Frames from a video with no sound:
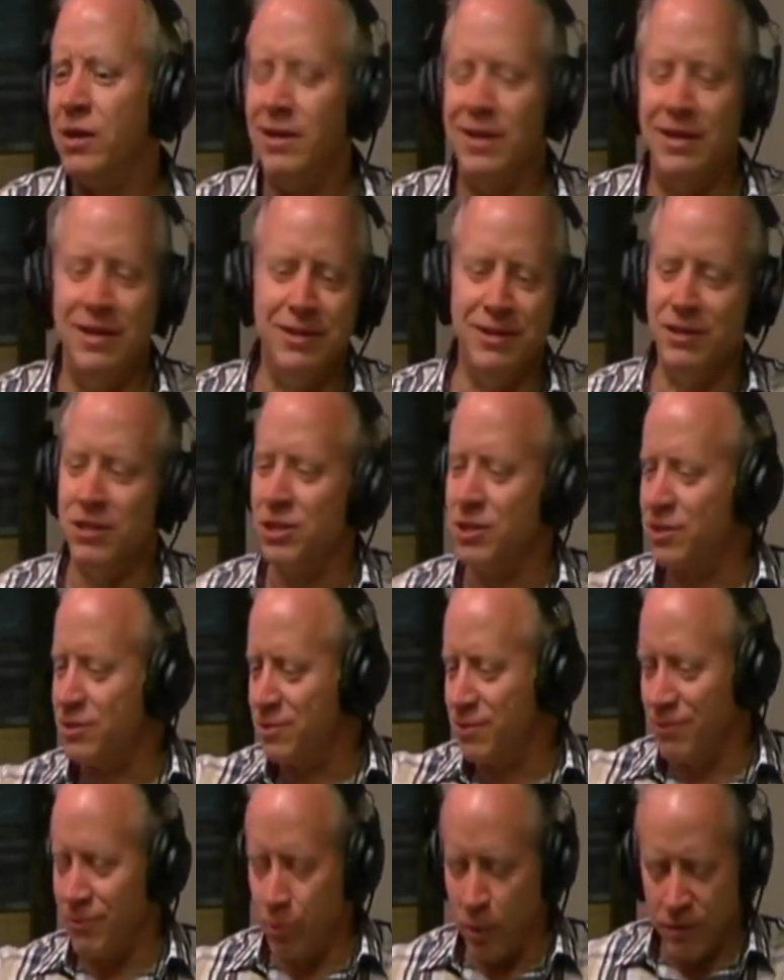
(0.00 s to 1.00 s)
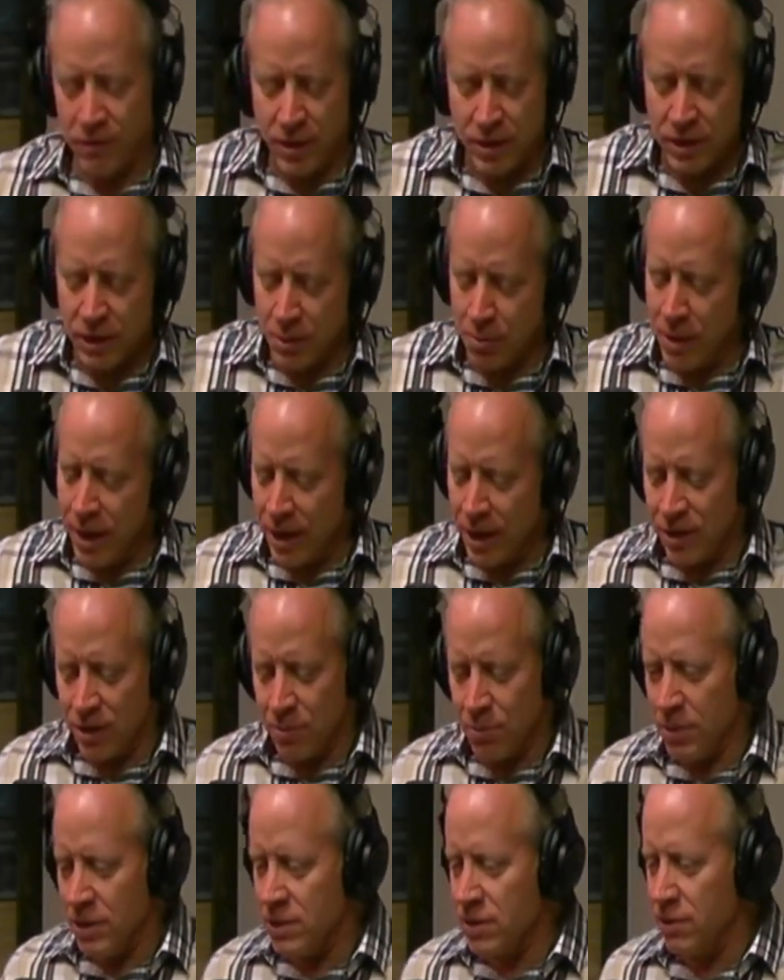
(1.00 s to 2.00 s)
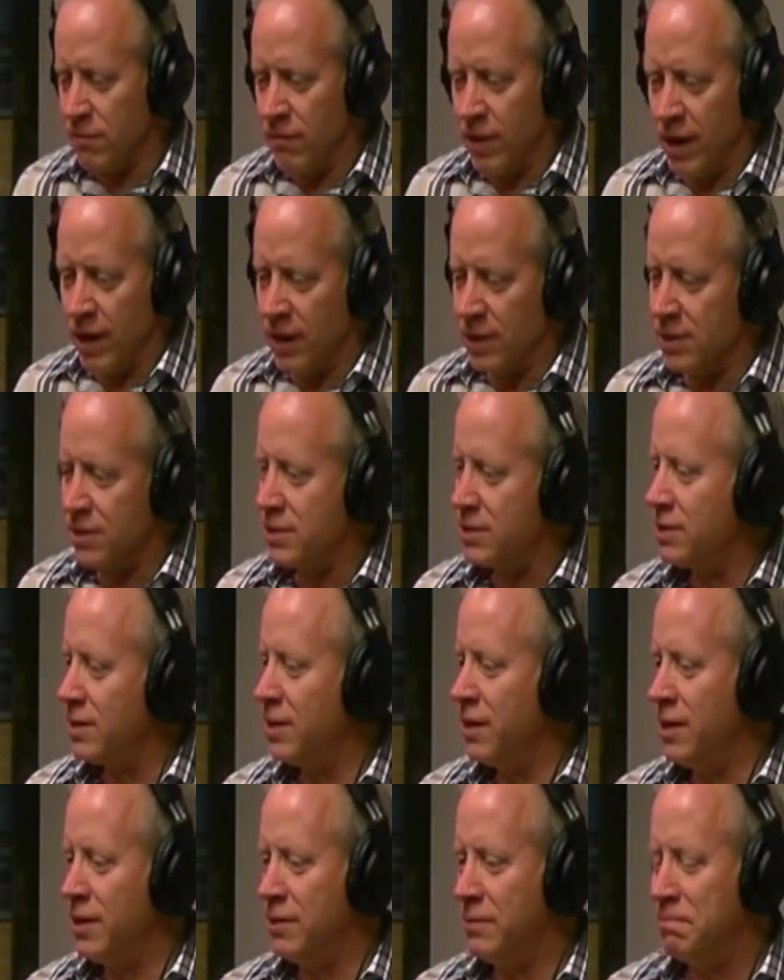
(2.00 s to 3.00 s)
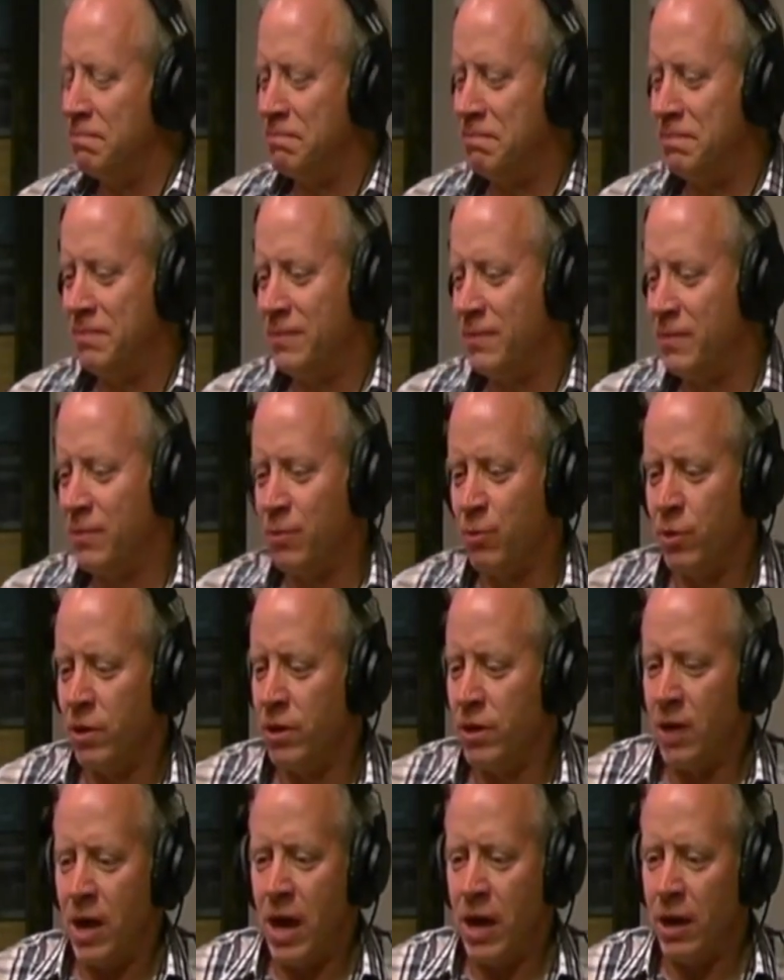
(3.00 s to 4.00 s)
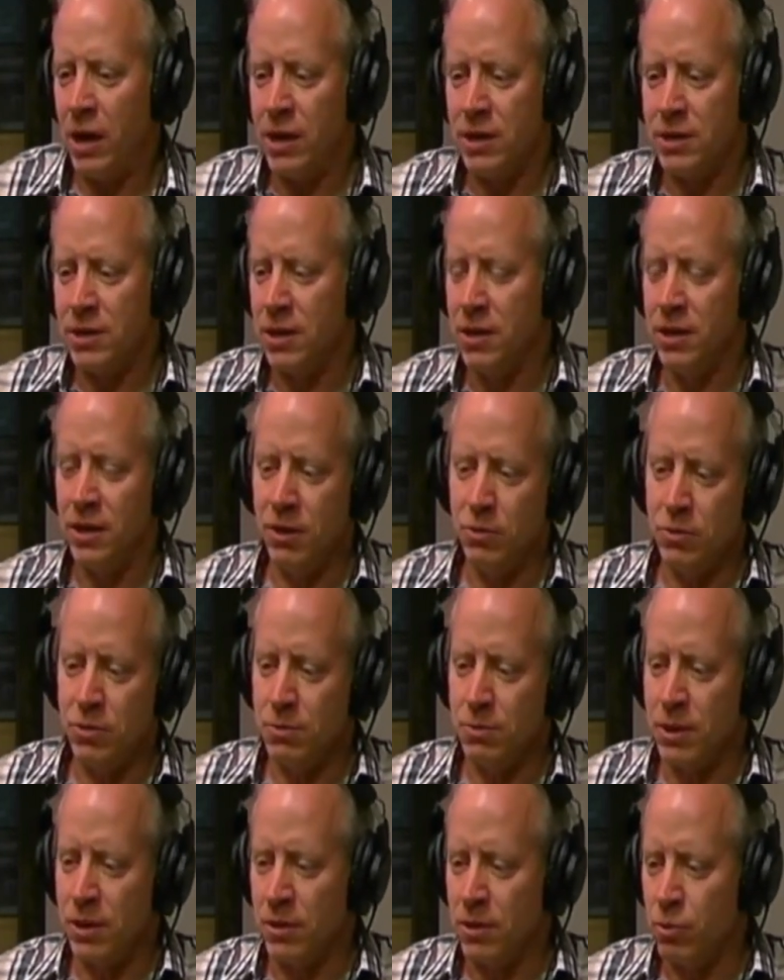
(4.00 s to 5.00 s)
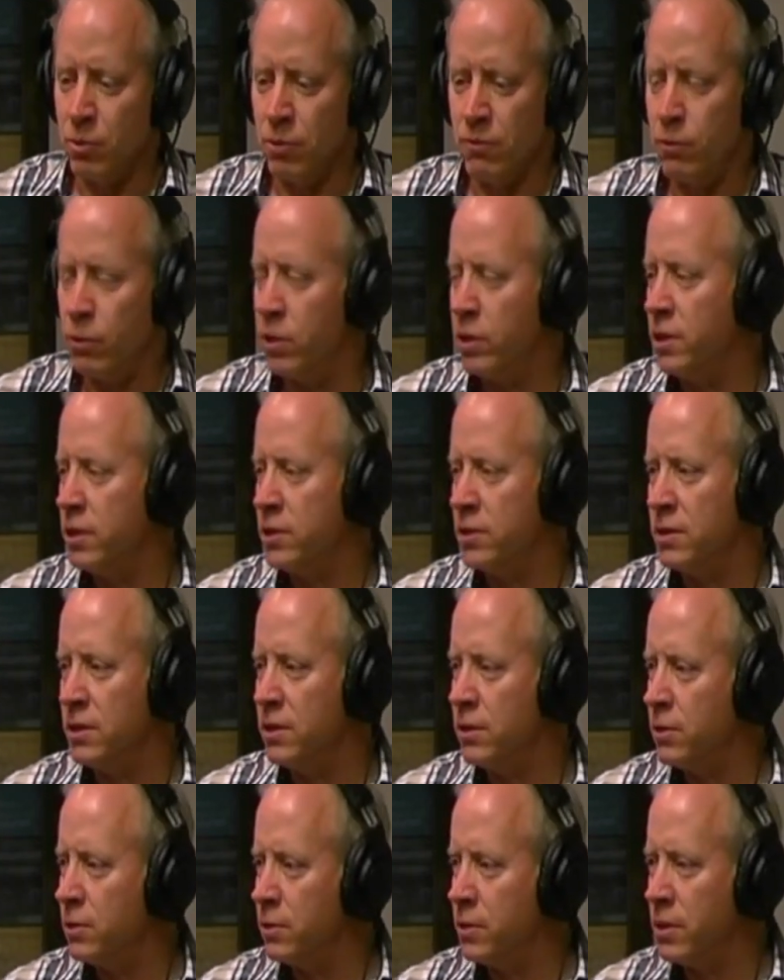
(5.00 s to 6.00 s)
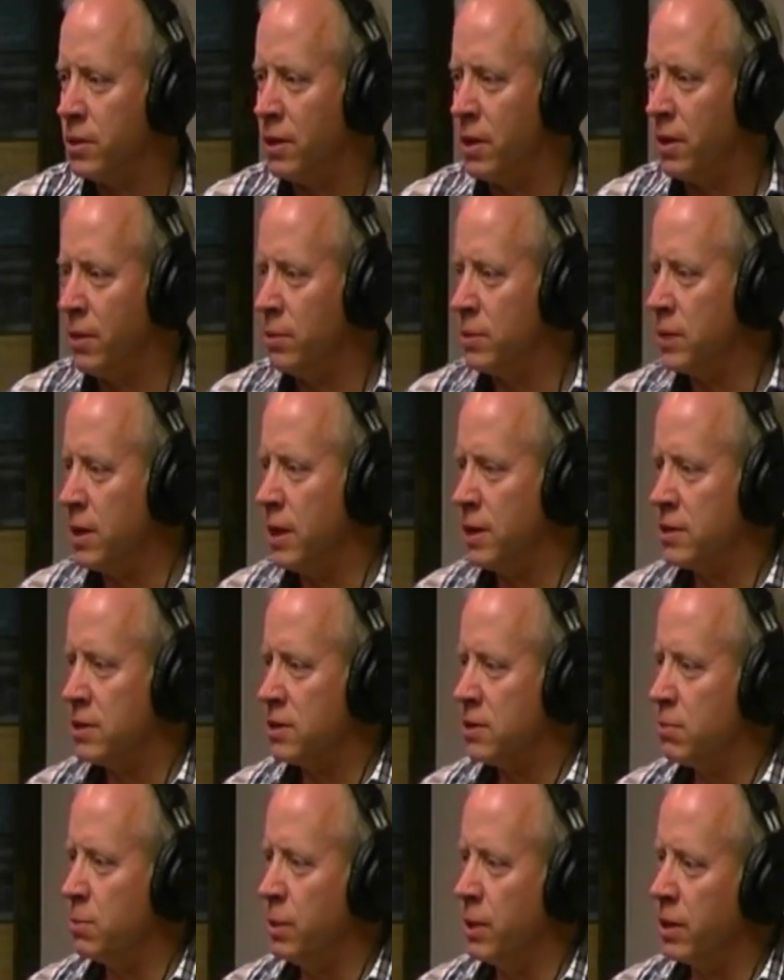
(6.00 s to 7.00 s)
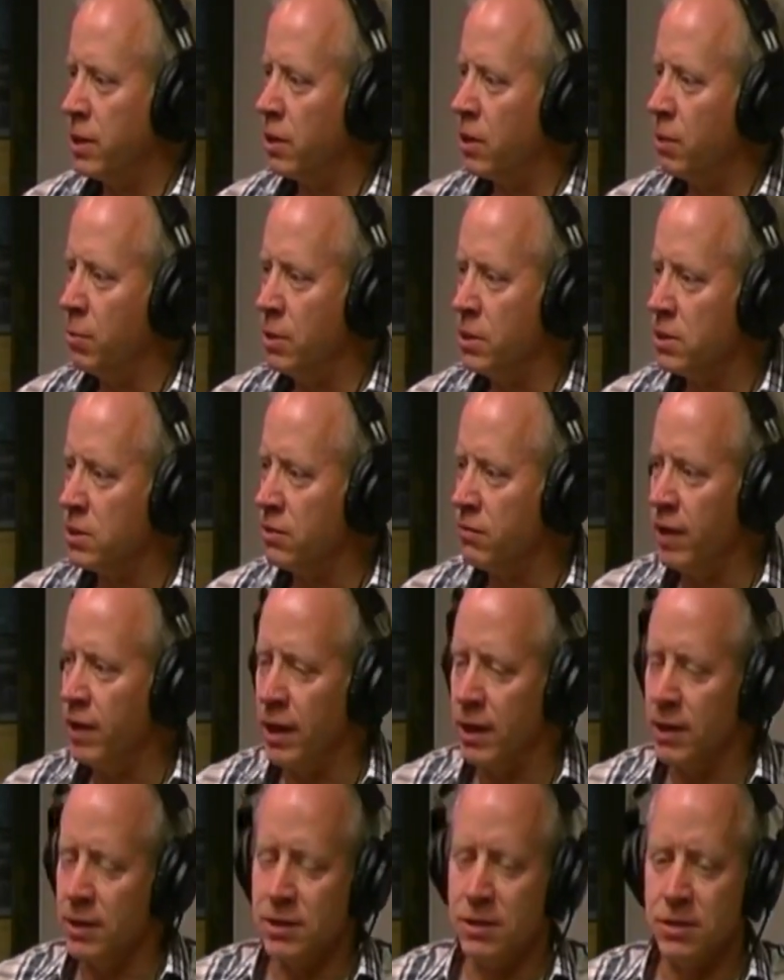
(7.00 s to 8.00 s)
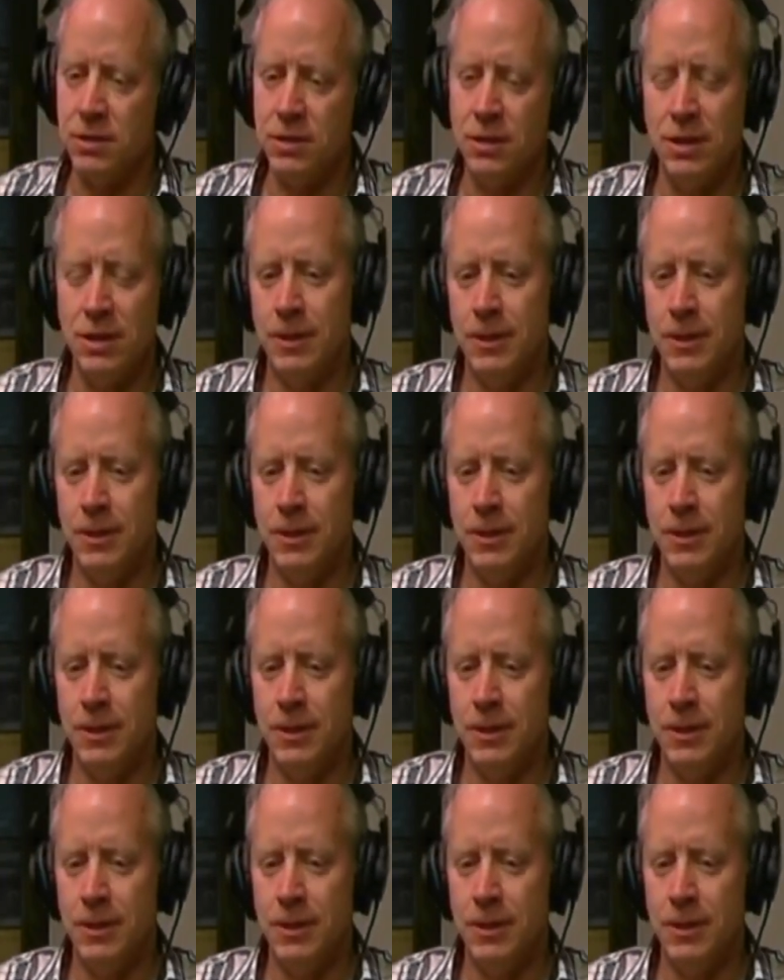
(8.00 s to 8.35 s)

just reflecting back on Men's Advance, one of the highlights I think was about 3 or 4 years into it. I was asked to speak at our Men's Advance, and